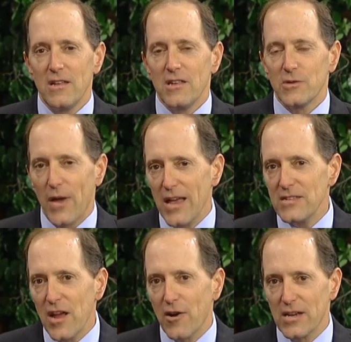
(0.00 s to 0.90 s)
So
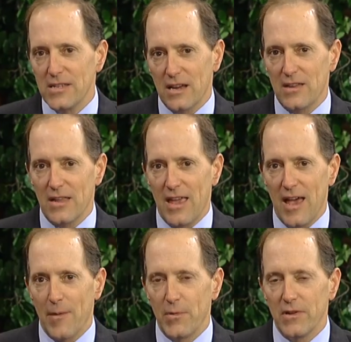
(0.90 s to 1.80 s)
as the architect of the
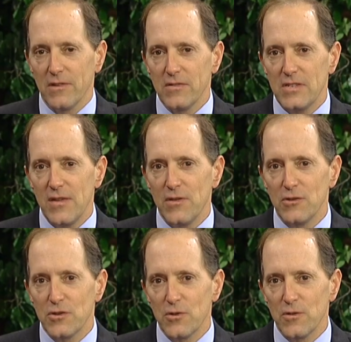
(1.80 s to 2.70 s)
Capitol, Stephen
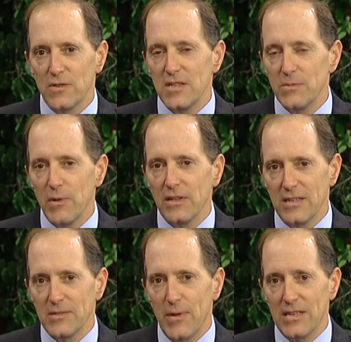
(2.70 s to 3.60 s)
ensures these
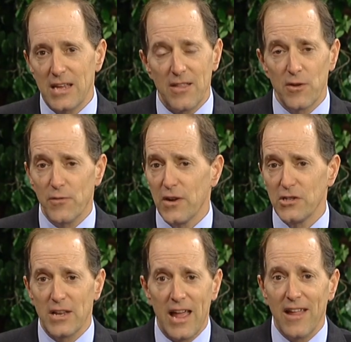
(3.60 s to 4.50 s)
buildings maintain their
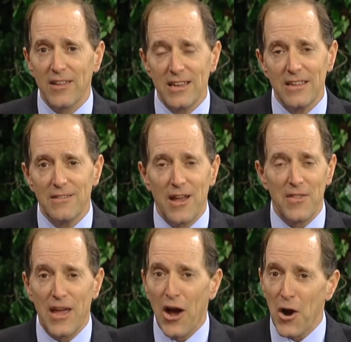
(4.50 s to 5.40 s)

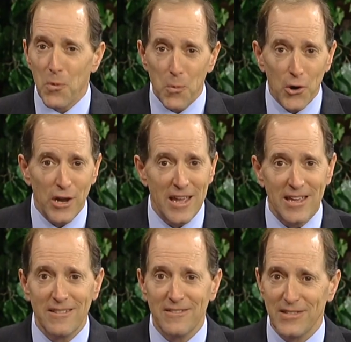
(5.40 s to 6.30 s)
functionality. They are
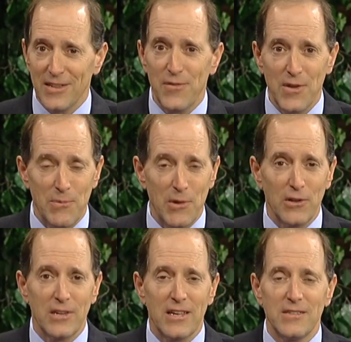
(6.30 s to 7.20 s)
working, living
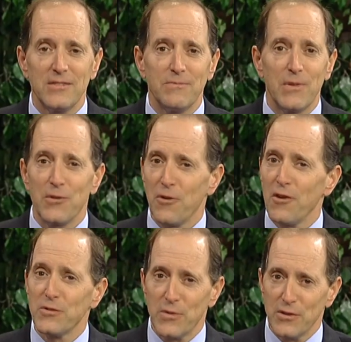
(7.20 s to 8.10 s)
buildings, but they're
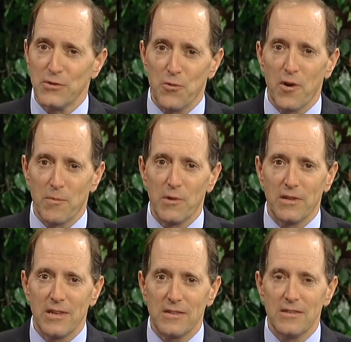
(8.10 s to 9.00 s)
also historic
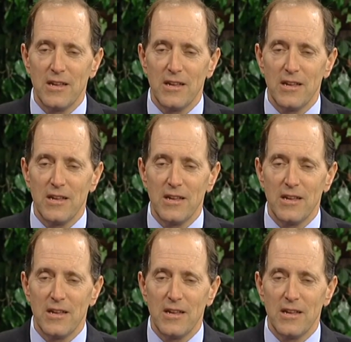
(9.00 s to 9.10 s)
buildings.